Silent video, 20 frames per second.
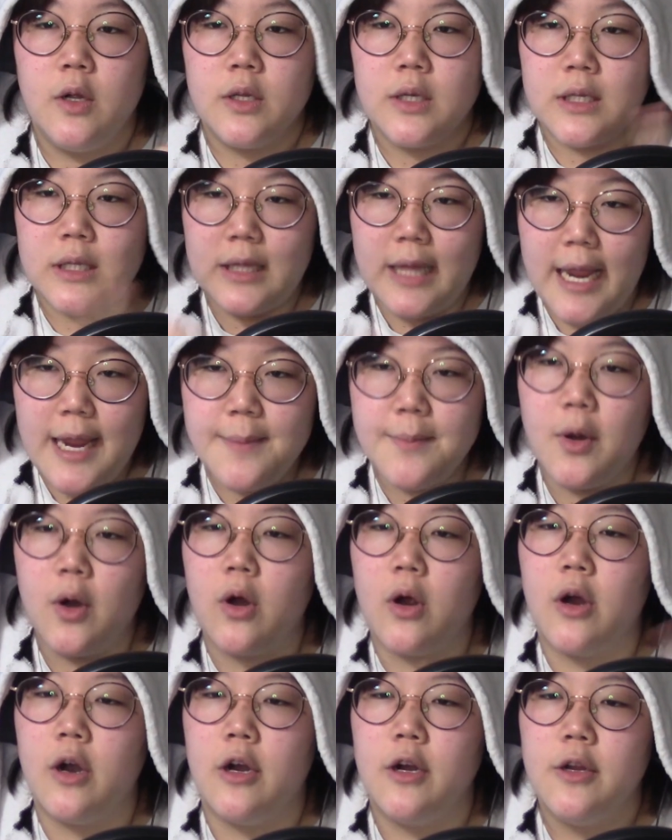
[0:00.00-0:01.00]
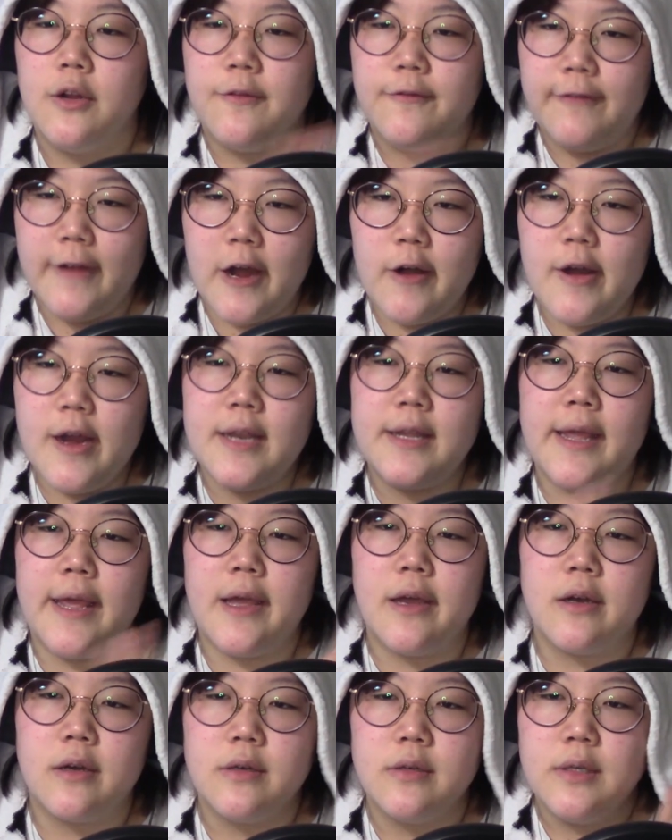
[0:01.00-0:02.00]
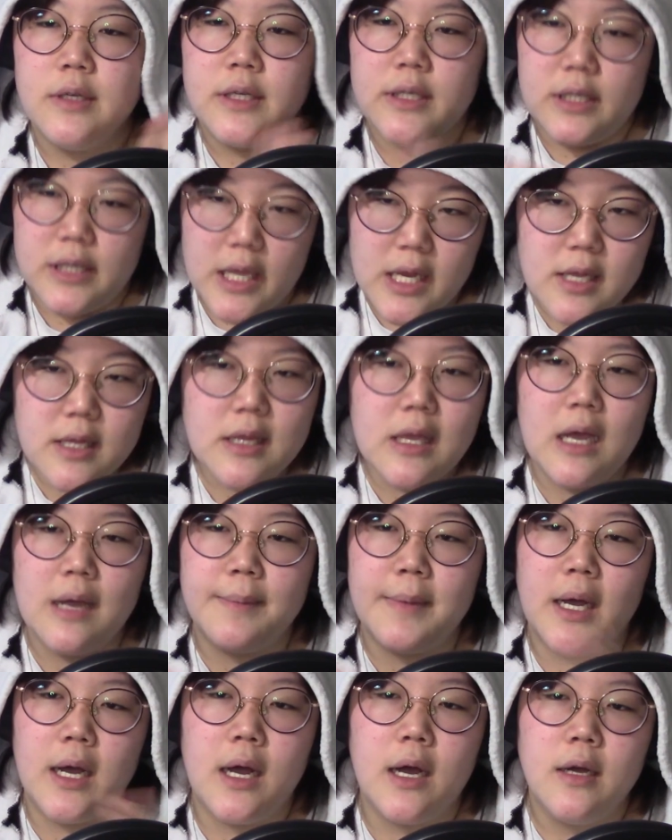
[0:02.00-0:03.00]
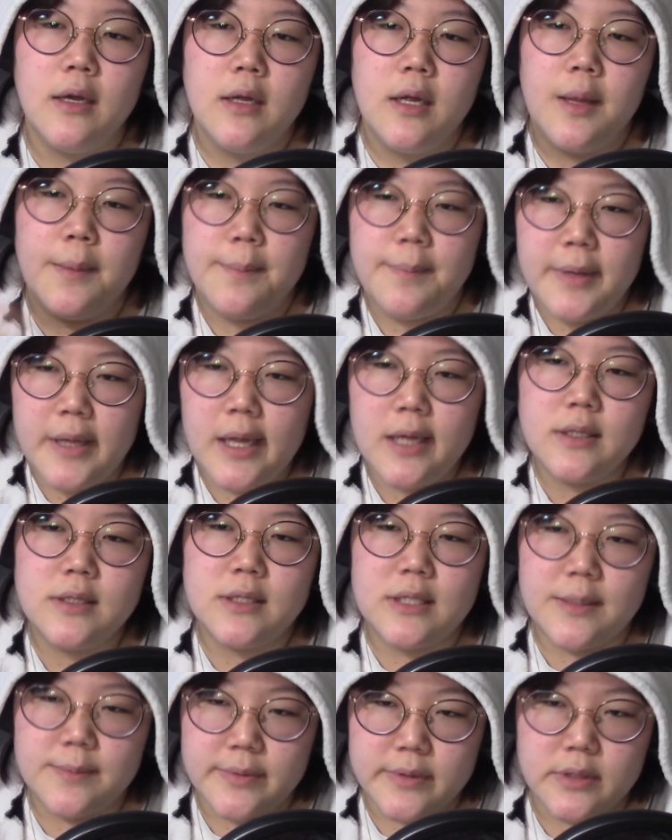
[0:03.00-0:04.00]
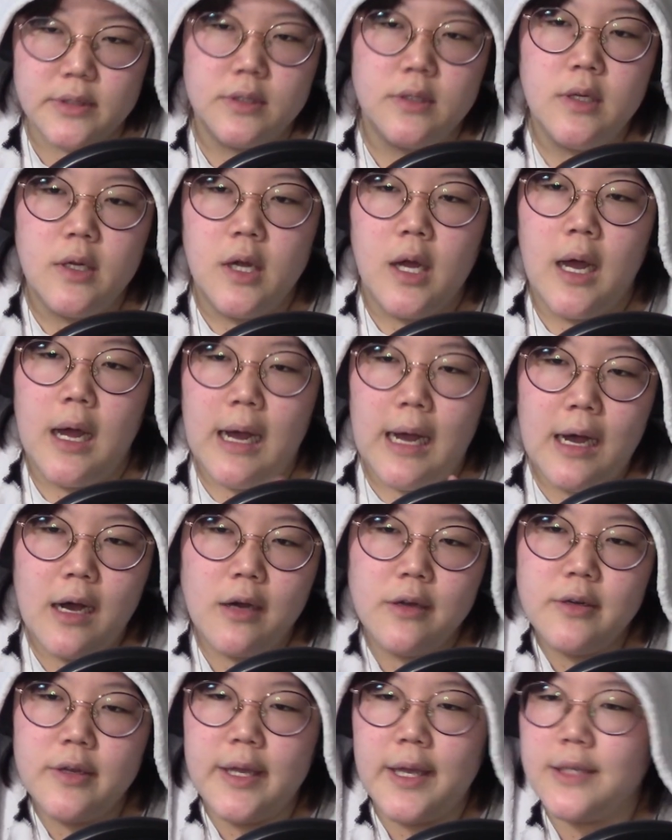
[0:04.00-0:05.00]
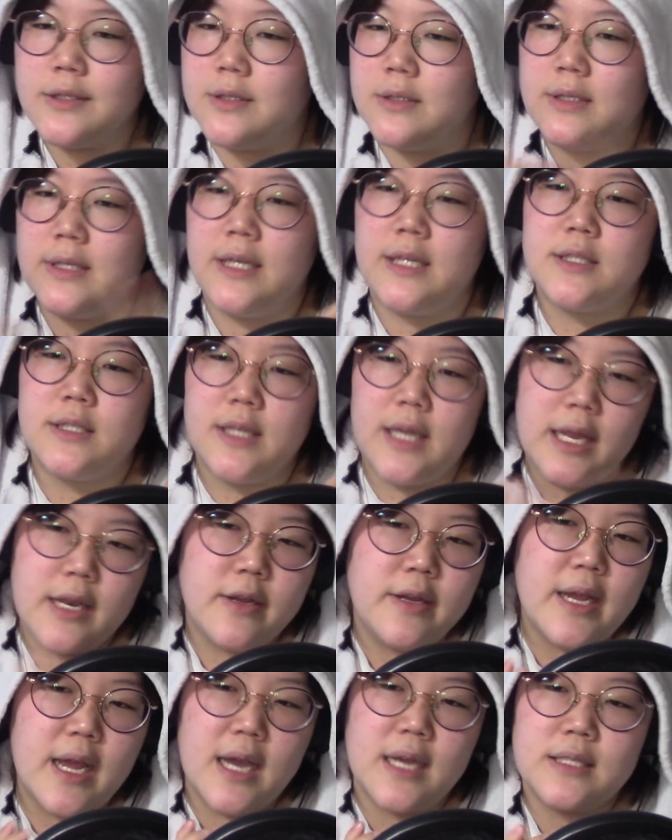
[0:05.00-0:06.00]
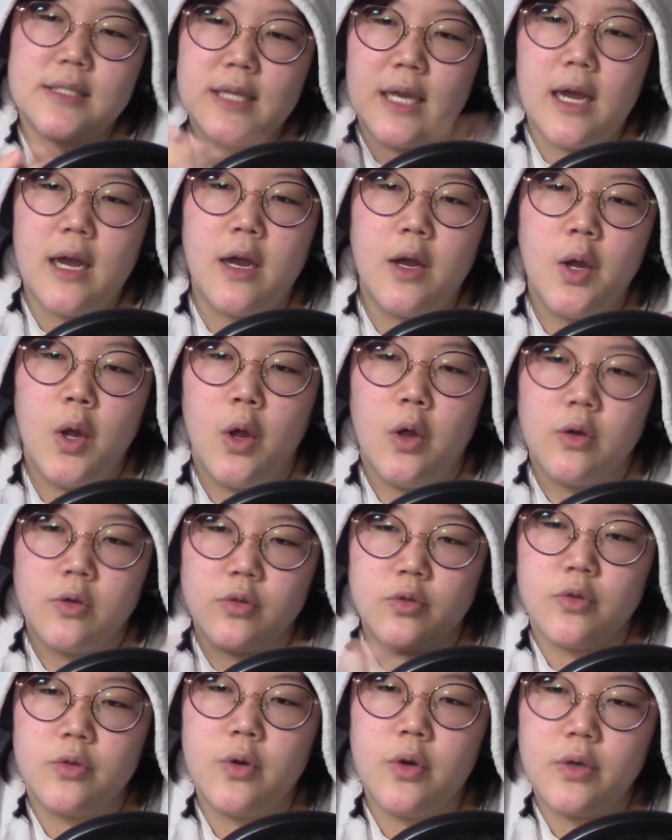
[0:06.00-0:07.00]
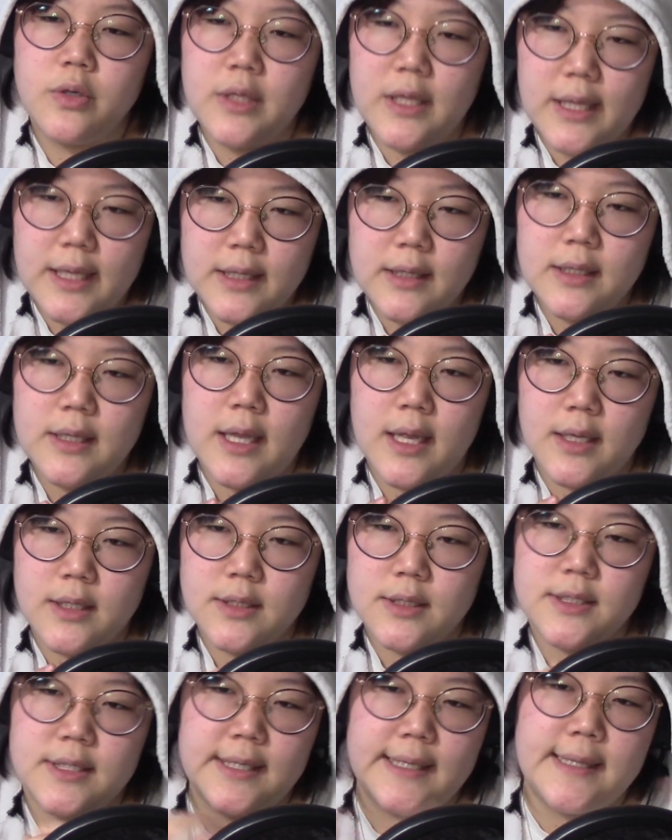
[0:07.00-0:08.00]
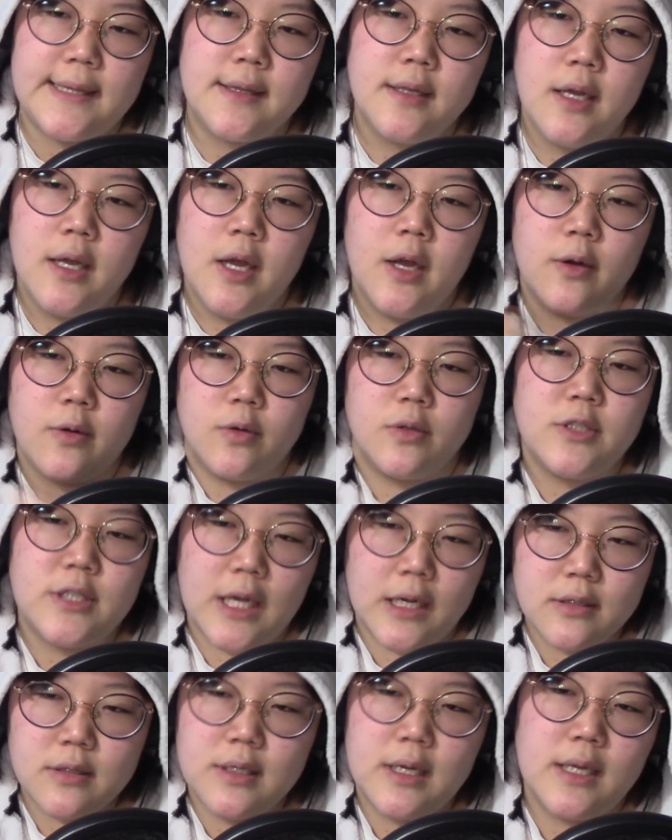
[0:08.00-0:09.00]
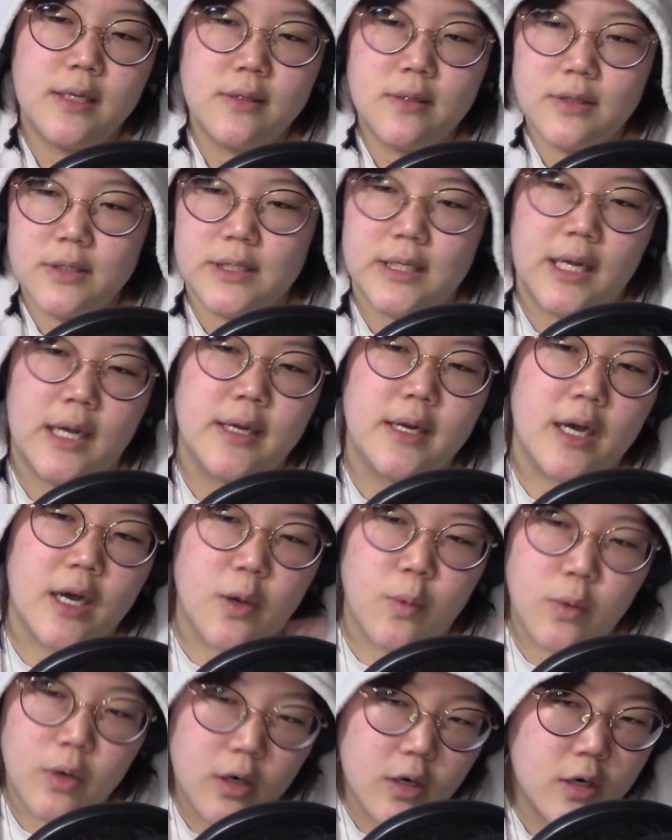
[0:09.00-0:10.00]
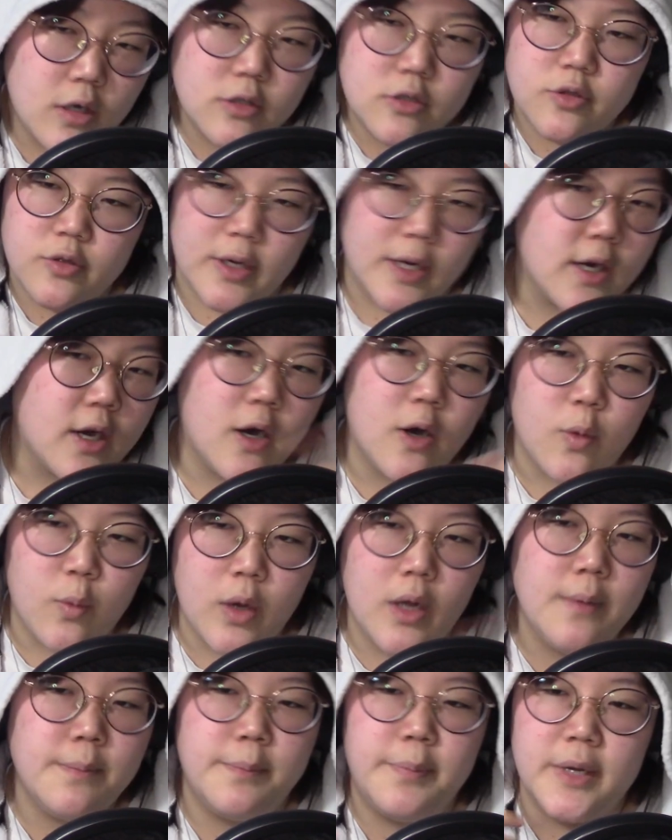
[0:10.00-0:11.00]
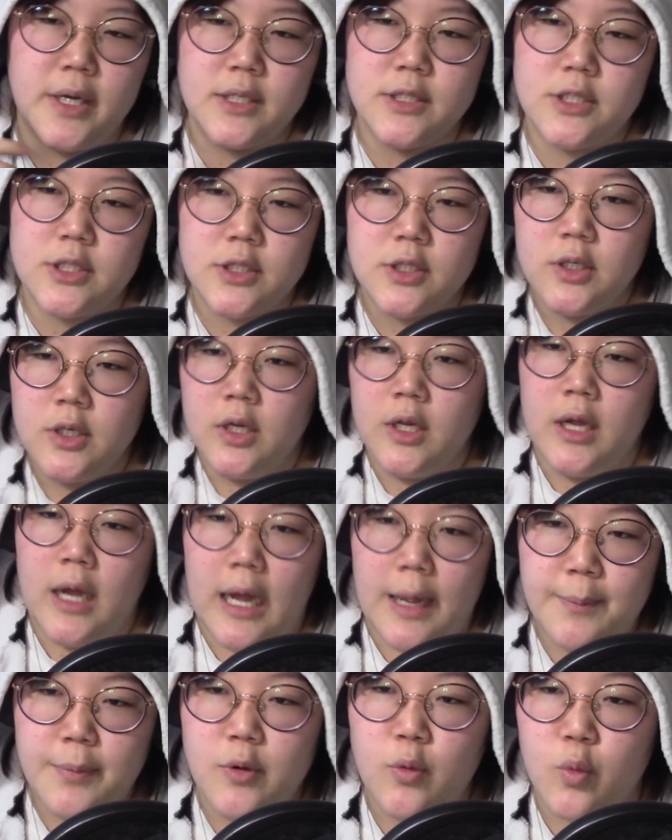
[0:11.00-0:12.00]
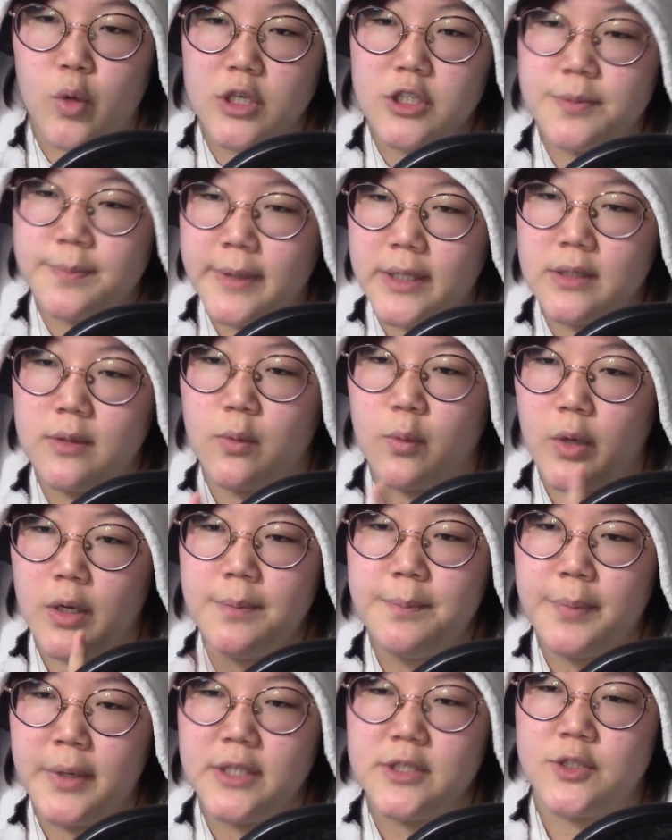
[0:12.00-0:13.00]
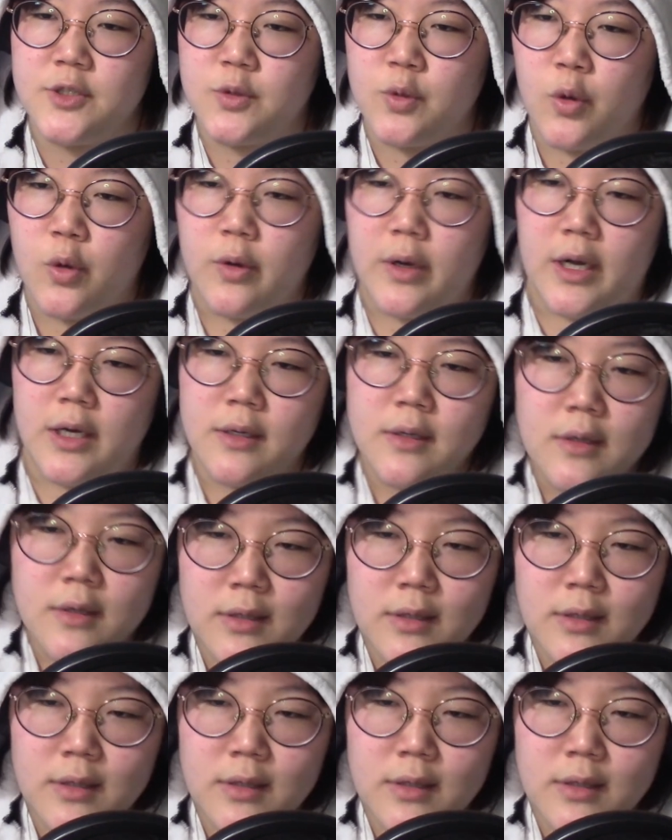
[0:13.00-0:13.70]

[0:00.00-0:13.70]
Claymore, Fairy Tail, Gintama, Beelzebub, Ao no Exorcist, Inuyasha, Rurouni Kenshin, Shakugan no Shana, World Trigger, One Punch. I put One Punch, One Punch Tora,